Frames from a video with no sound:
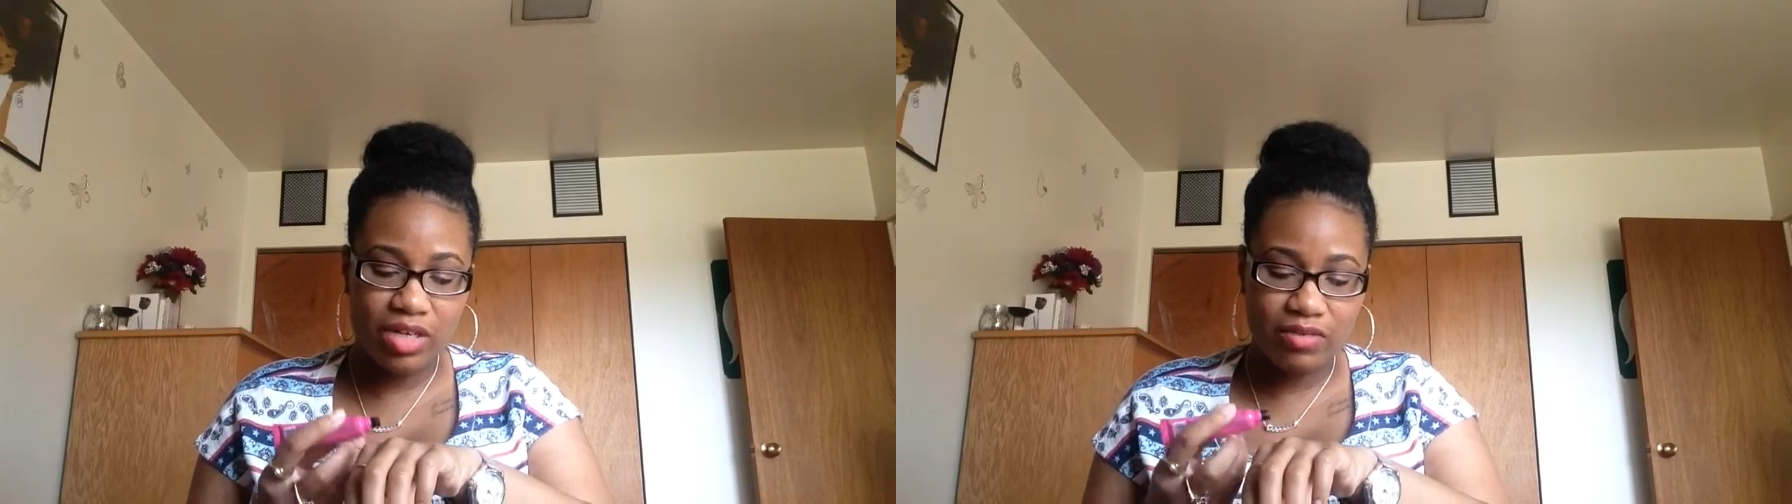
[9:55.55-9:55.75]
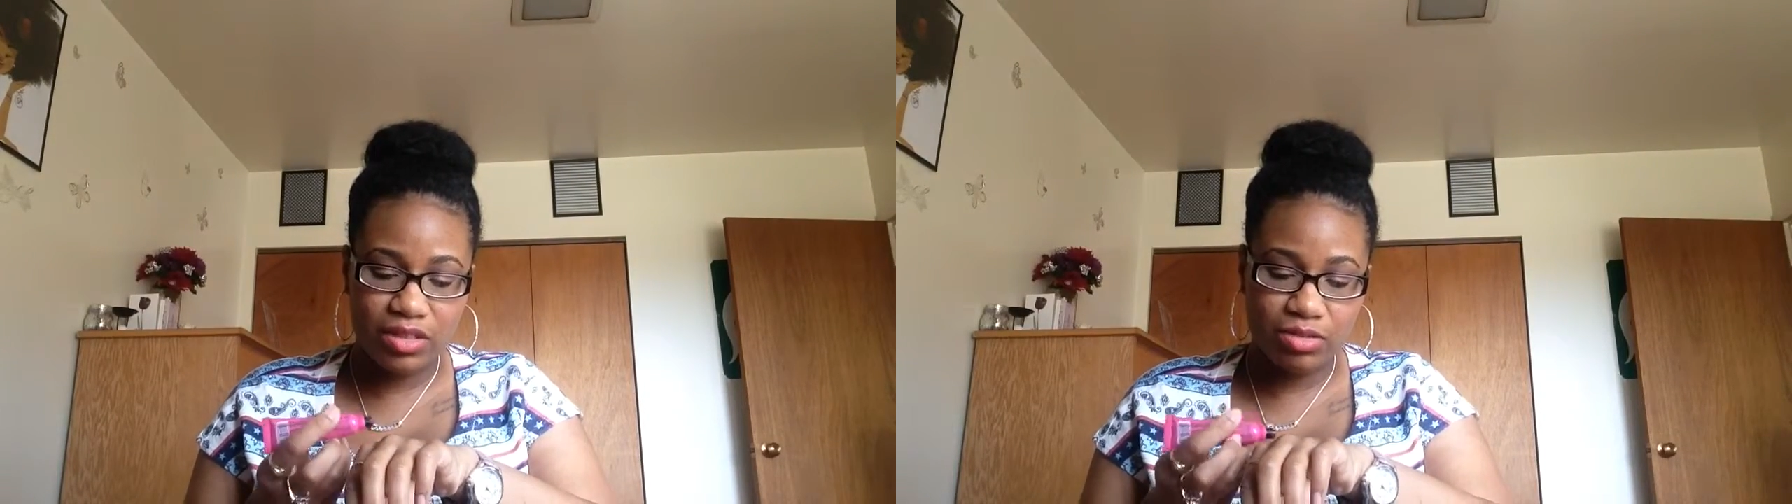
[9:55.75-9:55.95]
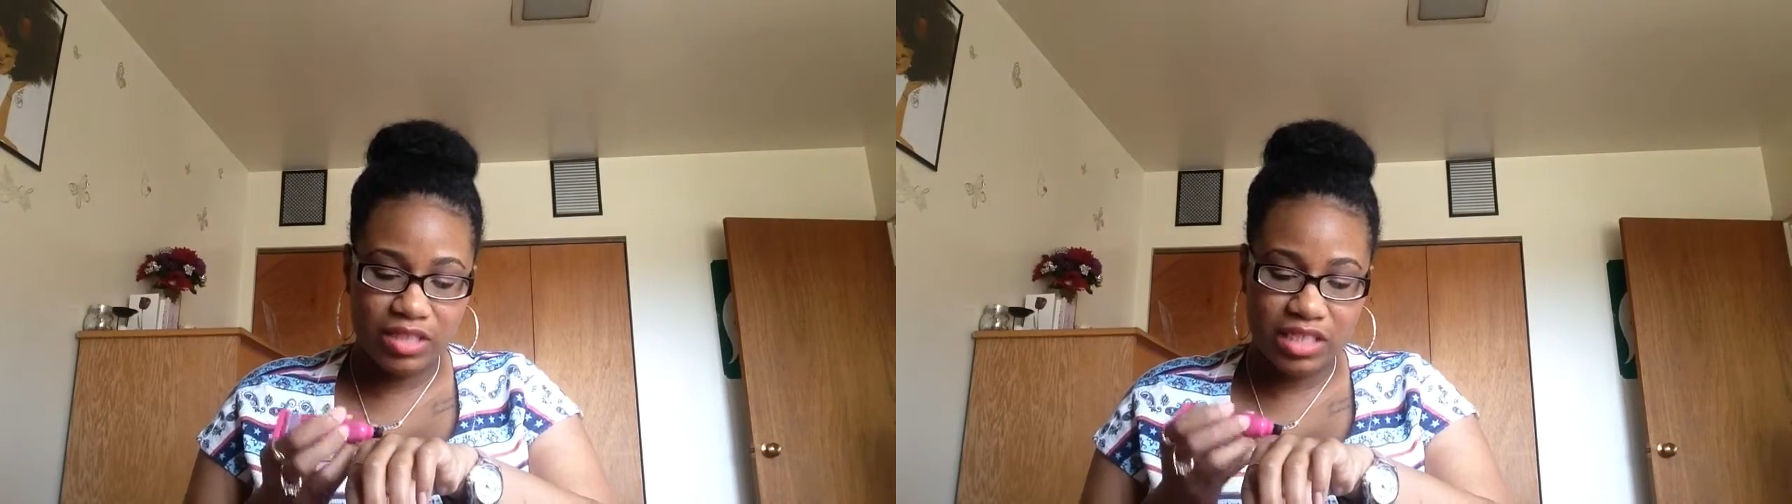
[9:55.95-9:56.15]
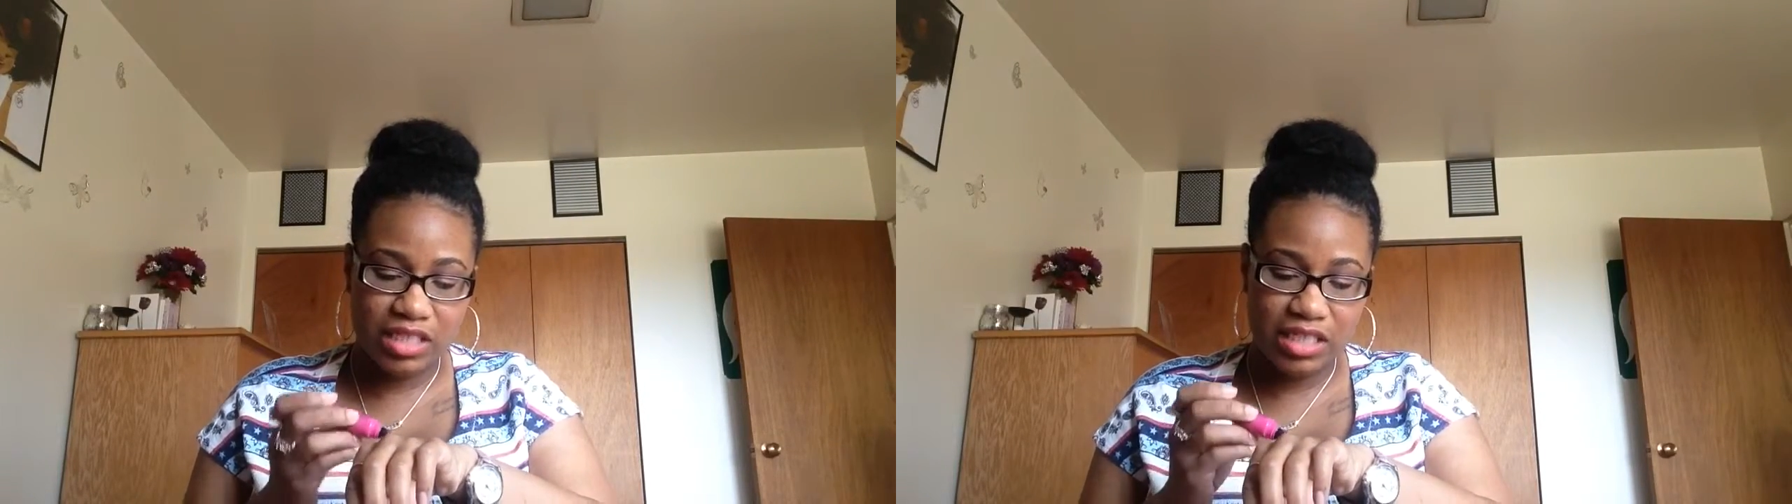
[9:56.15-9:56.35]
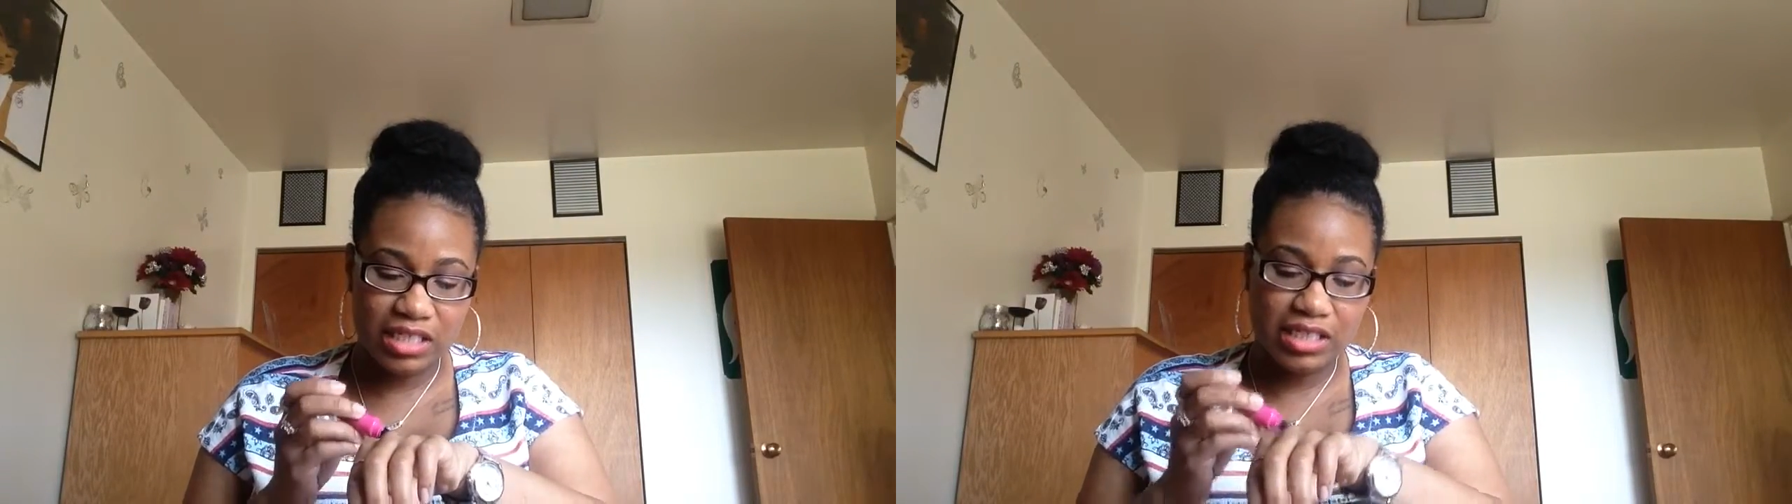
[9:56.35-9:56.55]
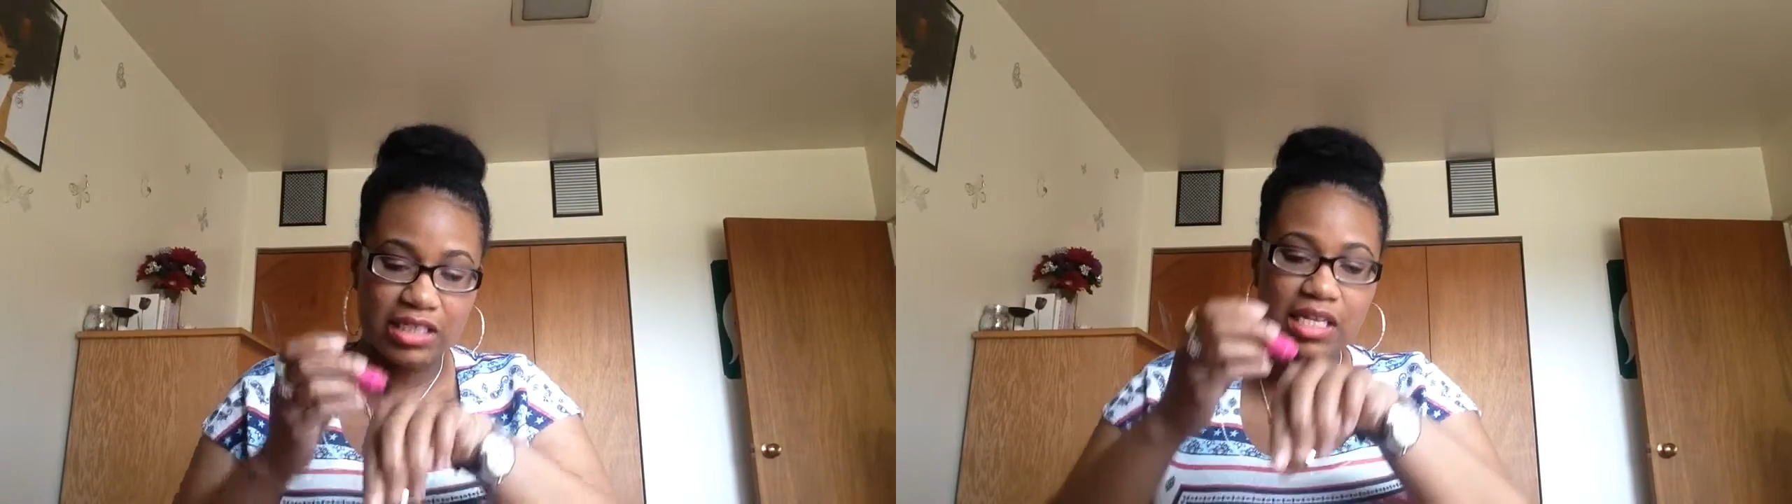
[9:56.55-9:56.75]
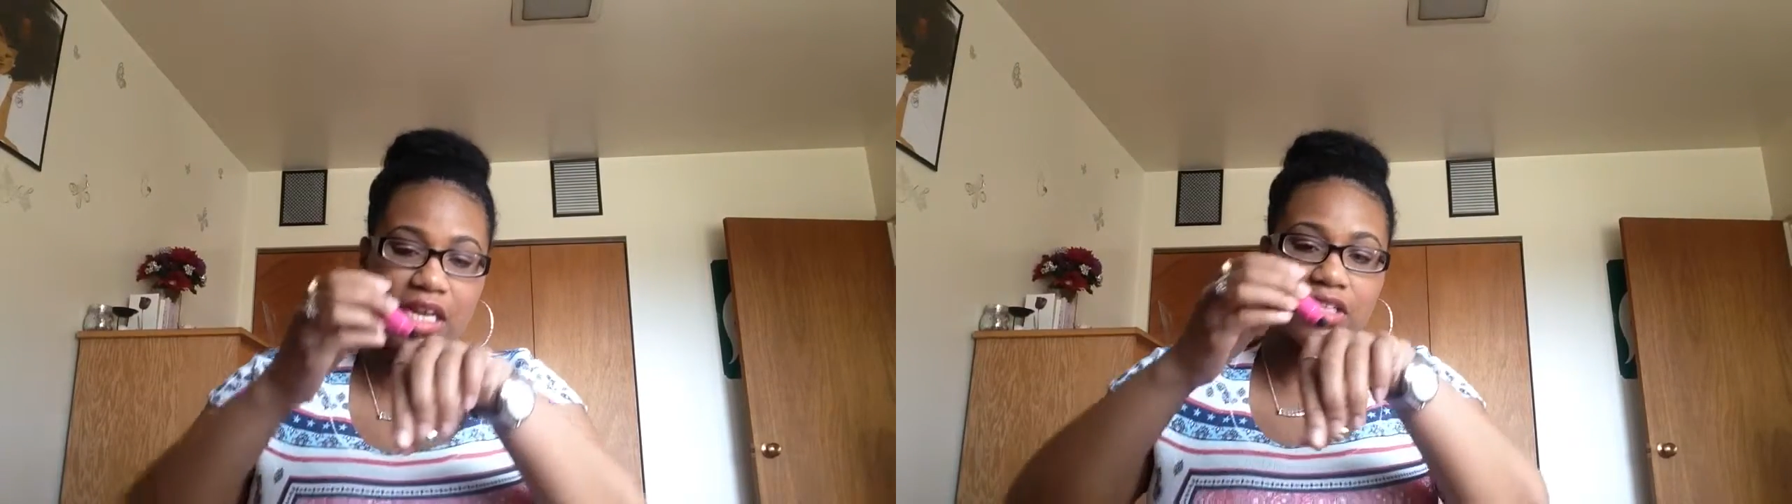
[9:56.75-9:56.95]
even do it justice.